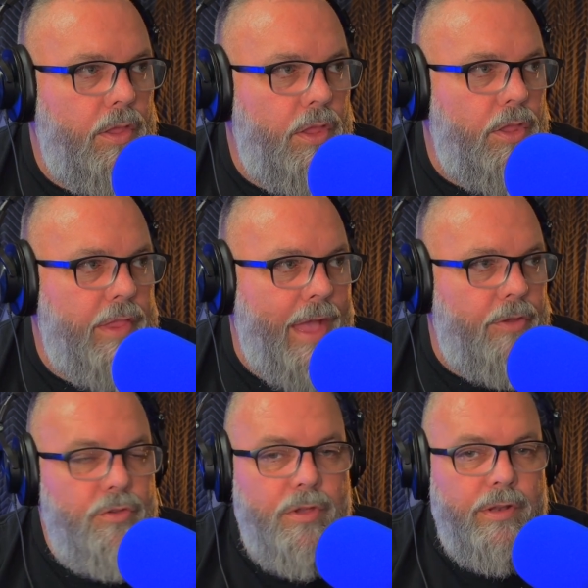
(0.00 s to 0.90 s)
Now
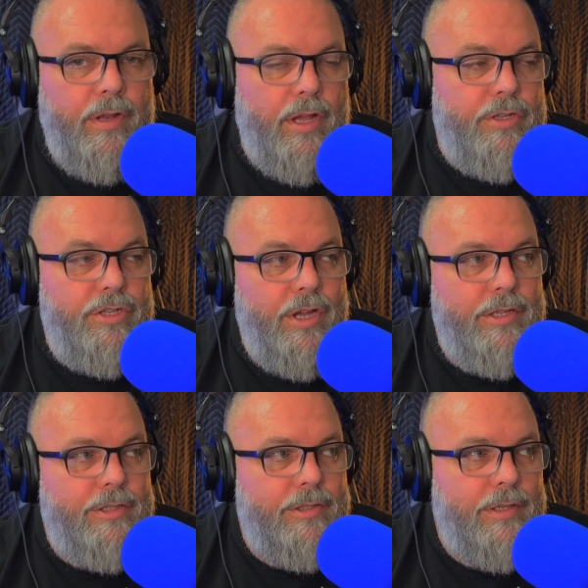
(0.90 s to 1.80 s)
you can
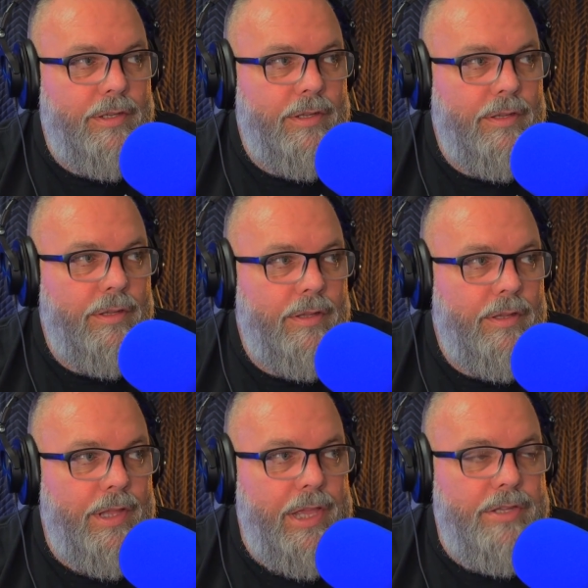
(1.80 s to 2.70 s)
adjust
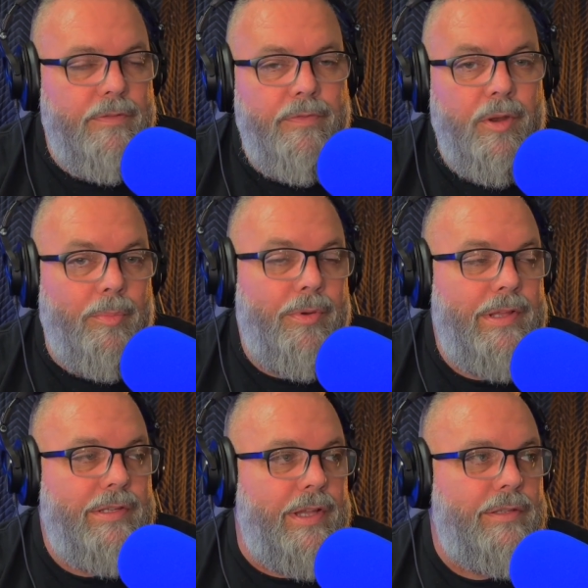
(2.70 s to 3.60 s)
each of their
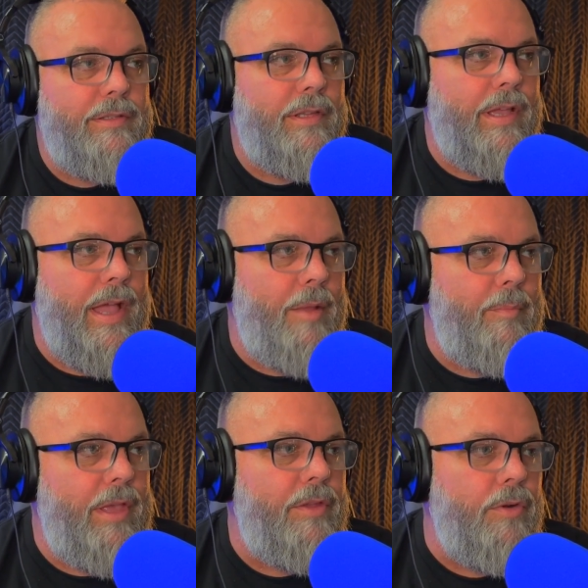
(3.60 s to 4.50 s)
presets to kind of
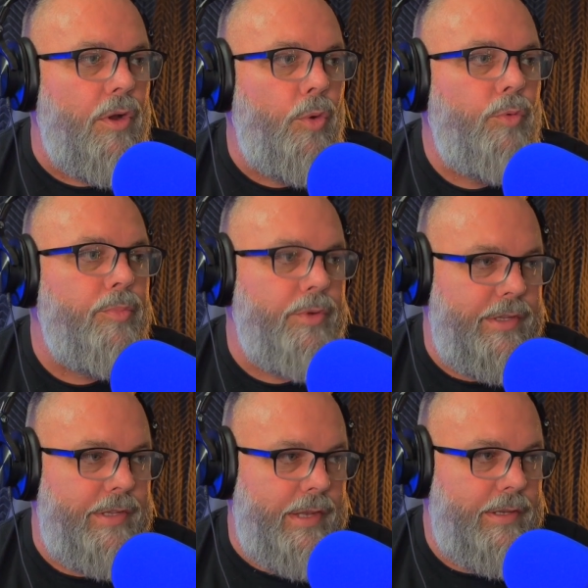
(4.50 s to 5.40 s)
make your own
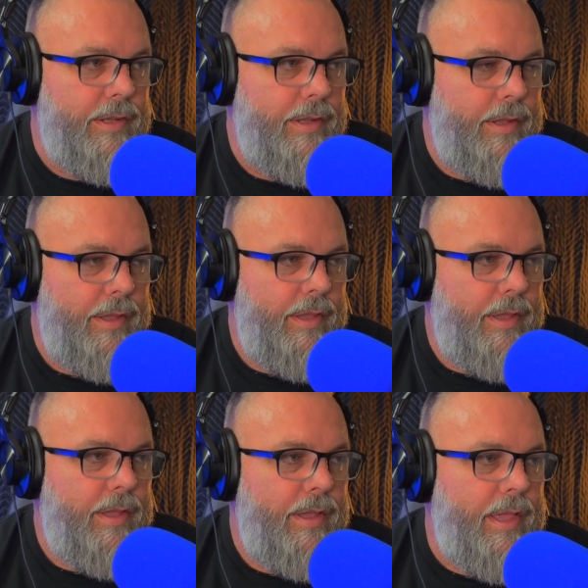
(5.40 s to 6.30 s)
preset.
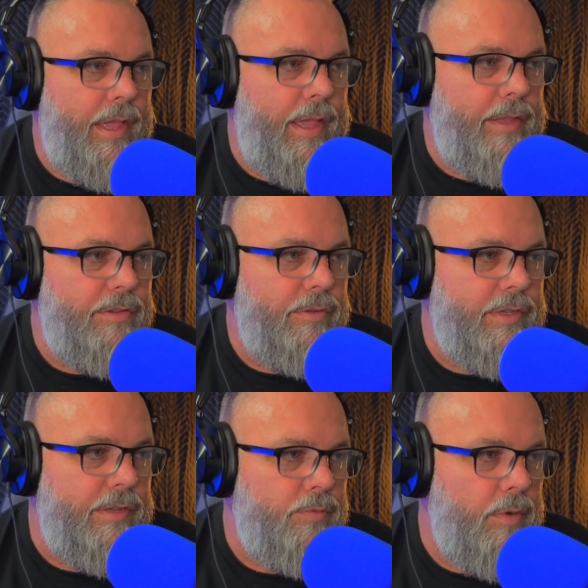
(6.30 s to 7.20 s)
And so it
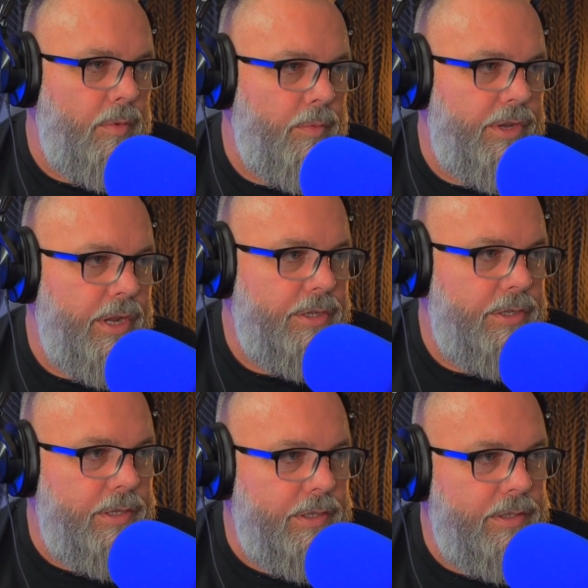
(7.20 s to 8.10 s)
says rumble
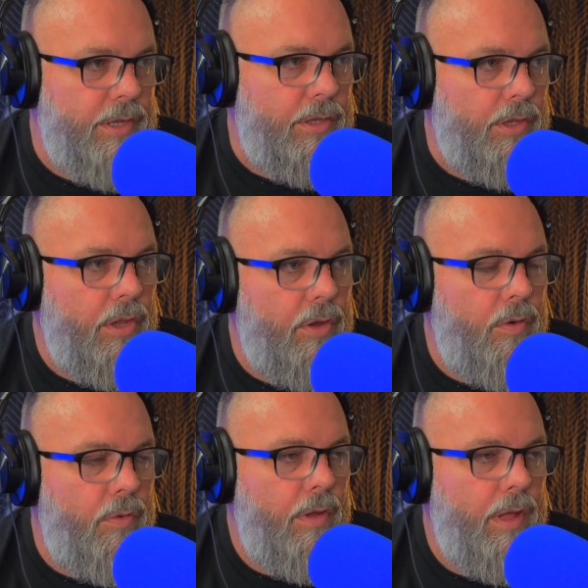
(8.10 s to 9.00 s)
reduction is on
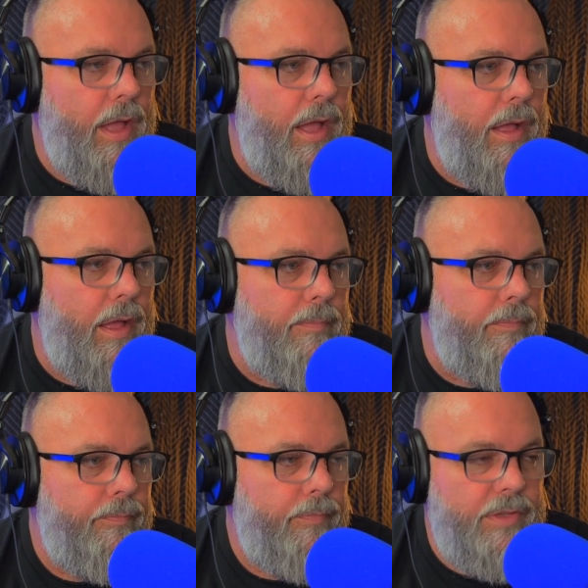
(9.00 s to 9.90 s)
low.
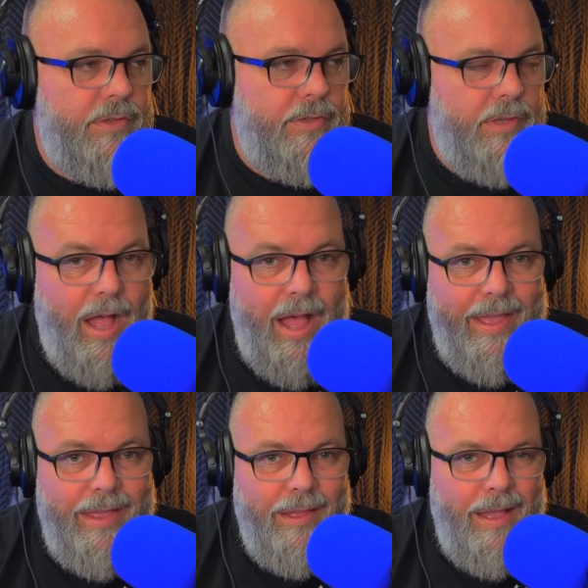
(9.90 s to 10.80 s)
This is
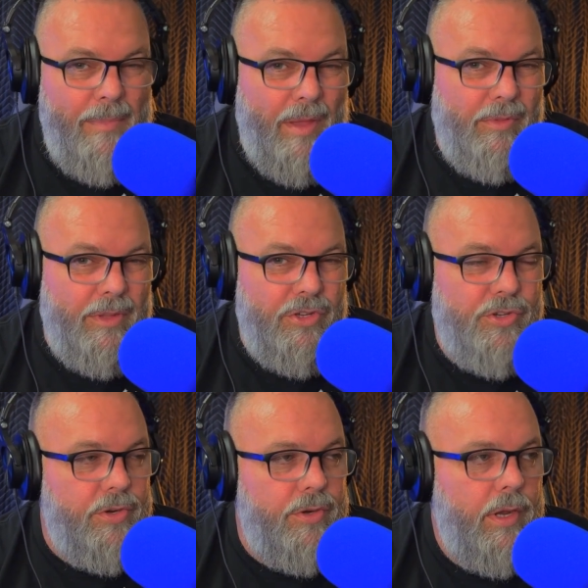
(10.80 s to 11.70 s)
high. I'm not really
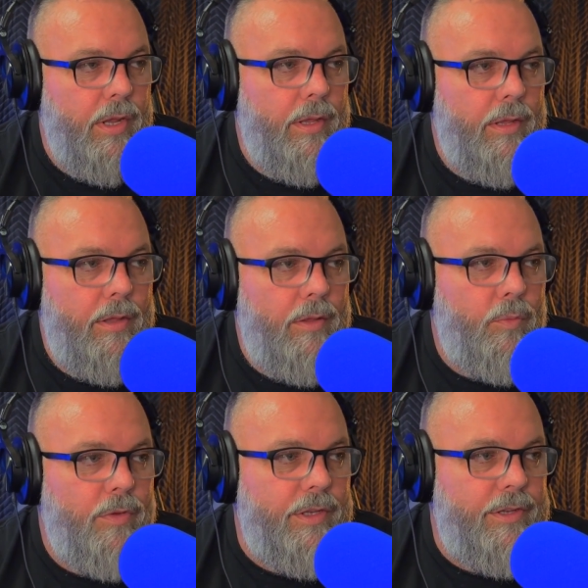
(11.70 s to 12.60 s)
sure
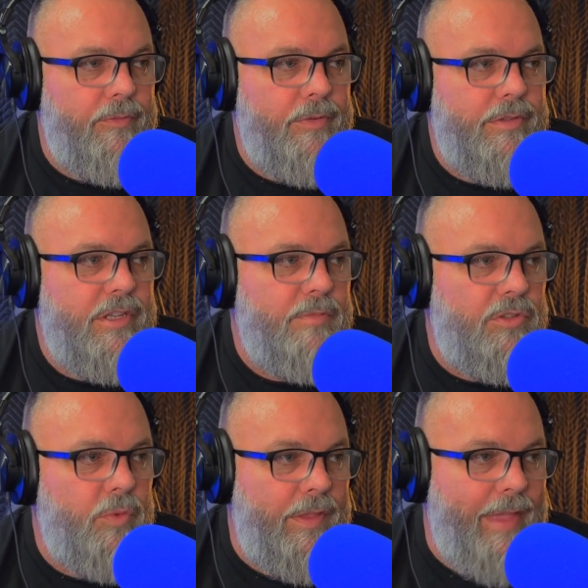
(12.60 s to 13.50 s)
what the difference is
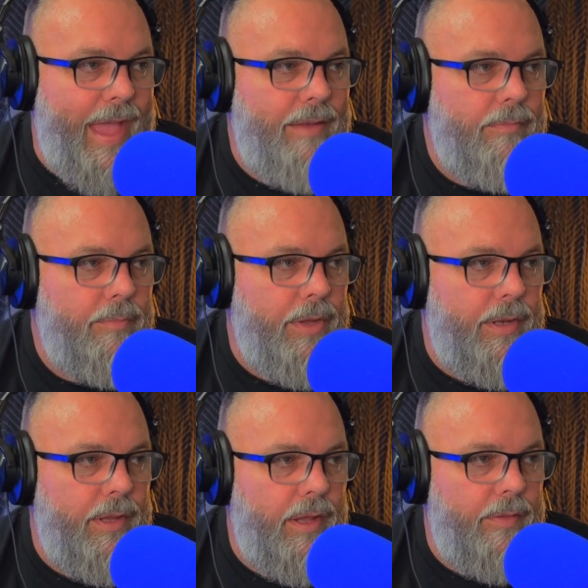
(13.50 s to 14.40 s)
between that, but
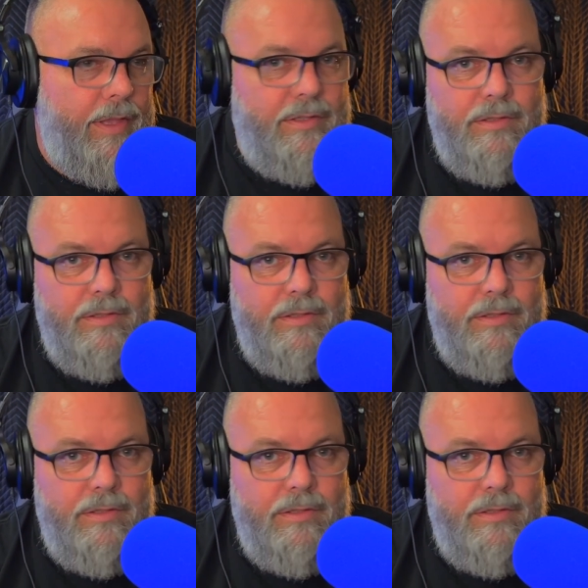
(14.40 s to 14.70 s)
that's